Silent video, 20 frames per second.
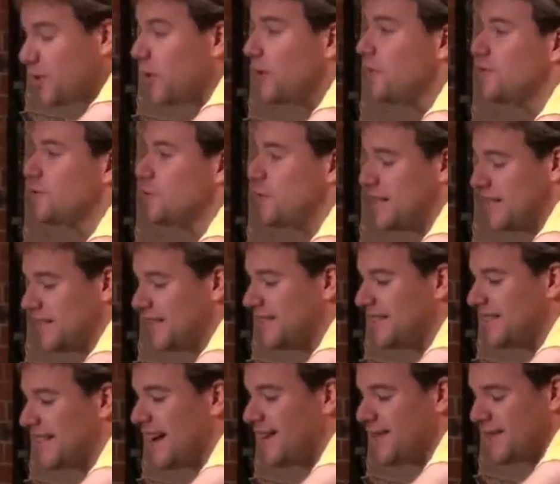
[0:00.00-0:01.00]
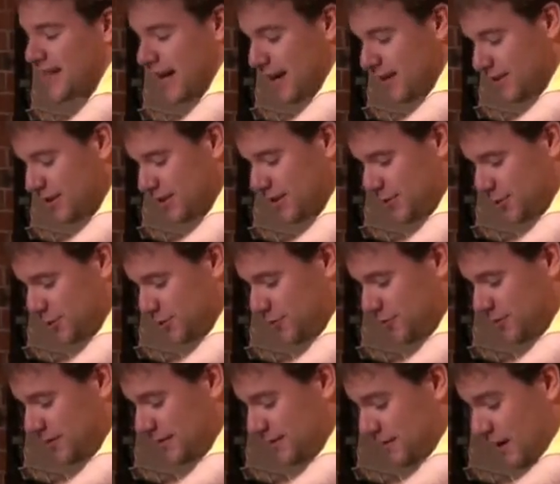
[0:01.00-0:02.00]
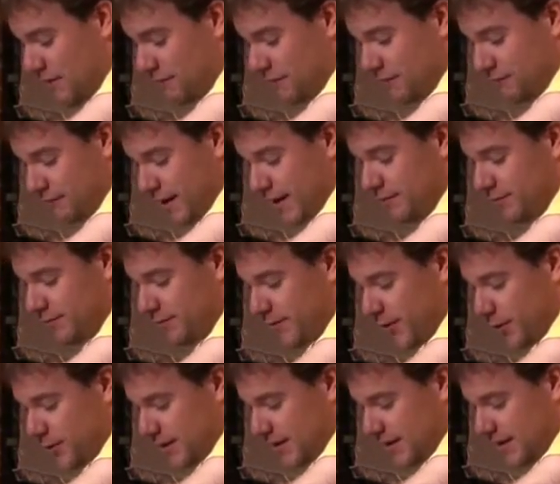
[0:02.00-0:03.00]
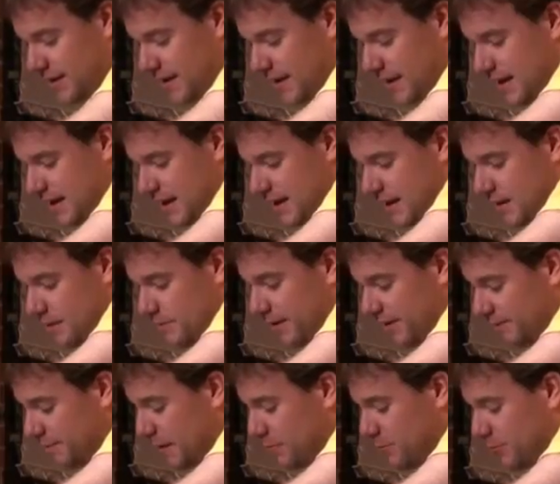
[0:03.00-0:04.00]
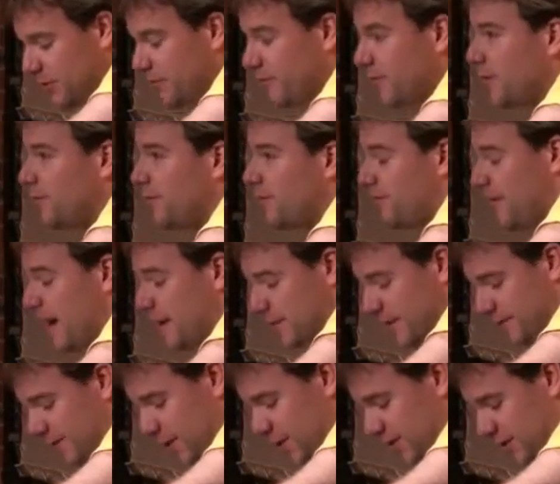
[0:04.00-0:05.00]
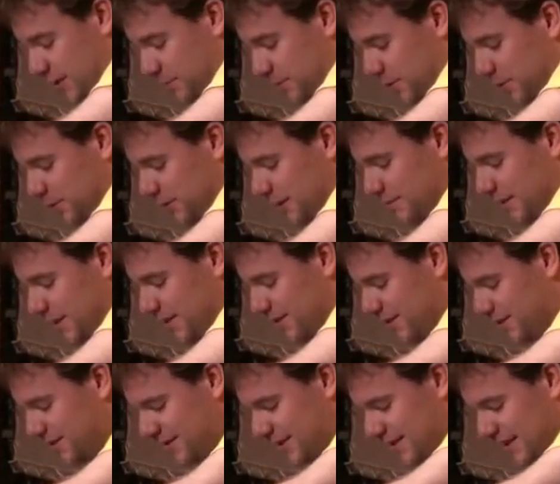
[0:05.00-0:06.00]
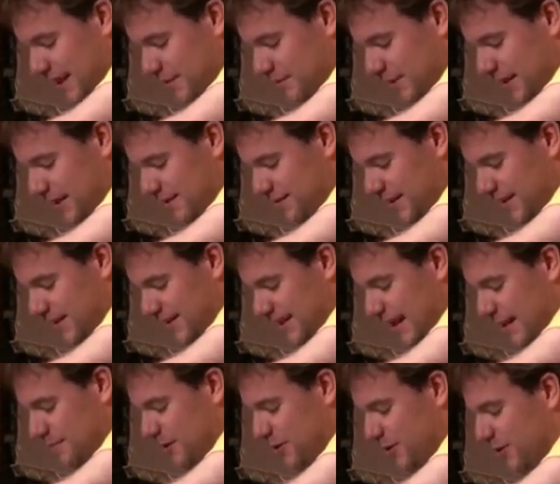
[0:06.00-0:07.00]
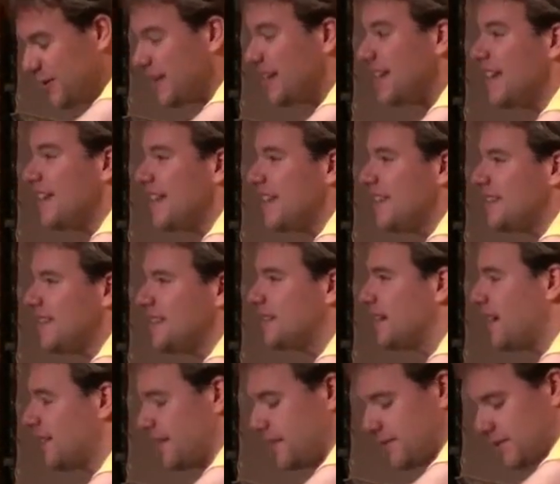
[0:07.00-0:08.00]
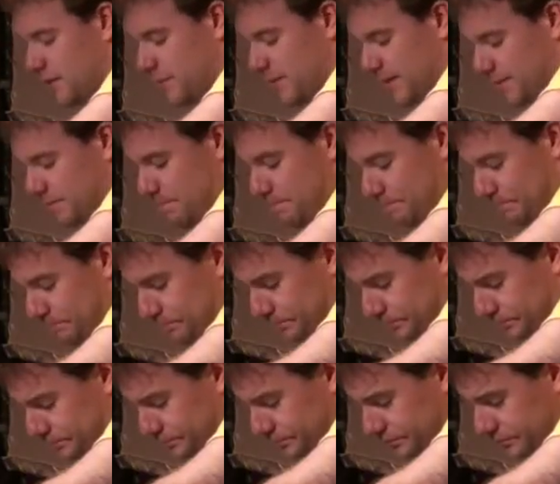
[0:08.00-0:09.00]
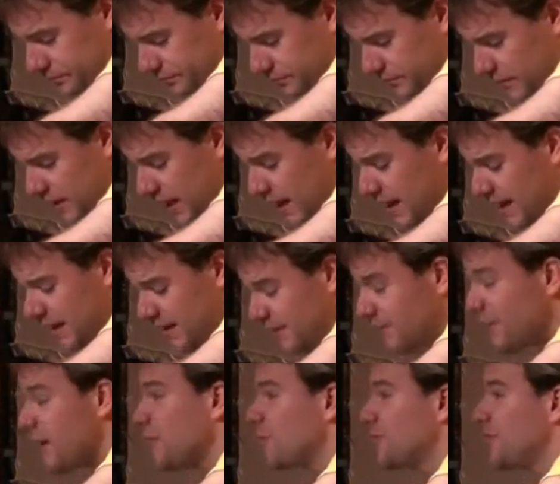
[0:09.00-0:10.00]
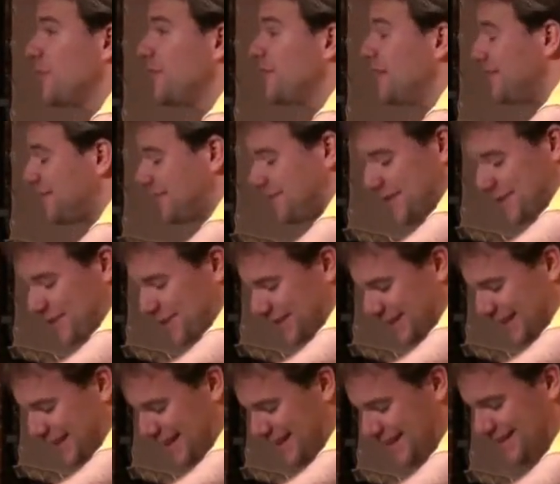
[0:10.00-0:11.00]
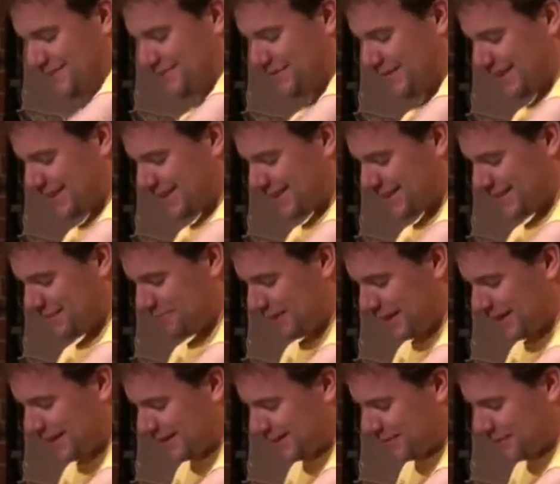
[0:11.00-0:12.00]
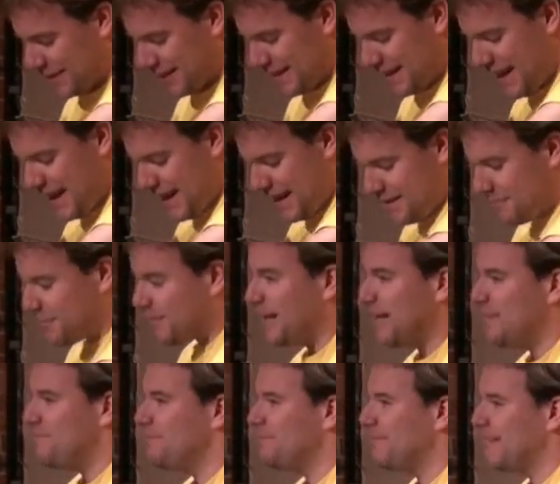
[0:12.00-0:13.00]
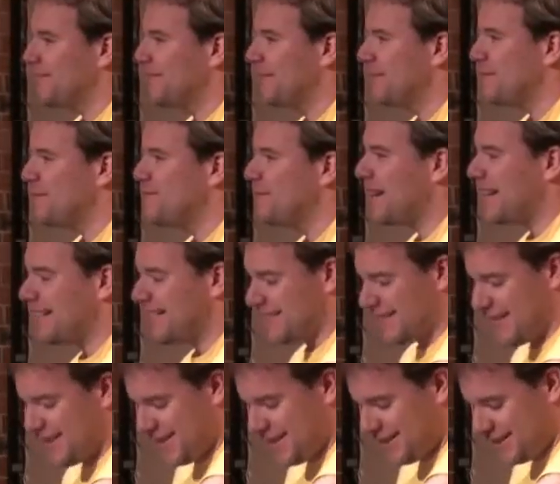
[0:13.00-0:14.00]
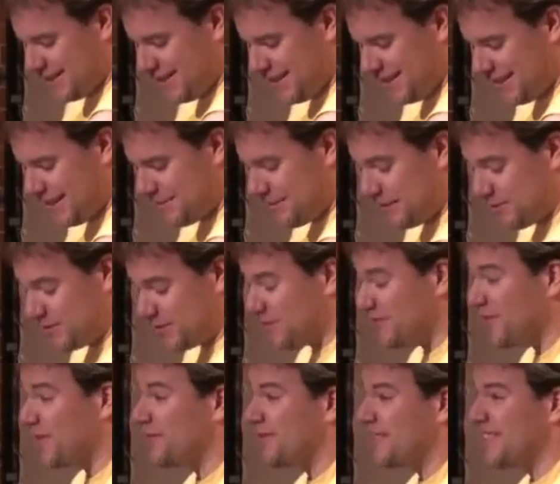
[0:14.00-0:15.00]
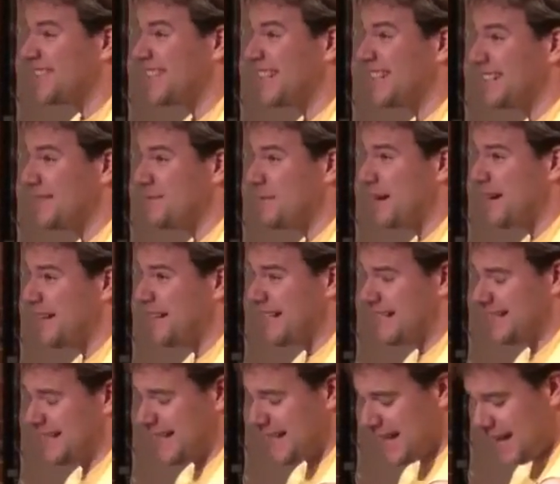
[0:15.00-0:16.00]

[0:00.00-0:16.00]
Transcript: Jehovah's Witnesses are encouraged to refrain from voting. But if people want to vote for Family First purely because they believe in the same God, there's nothing stopping them. There are alternatives, of course. Just going to plug this quickly. My incredibly biased suggestion is that people should vote for the secular party.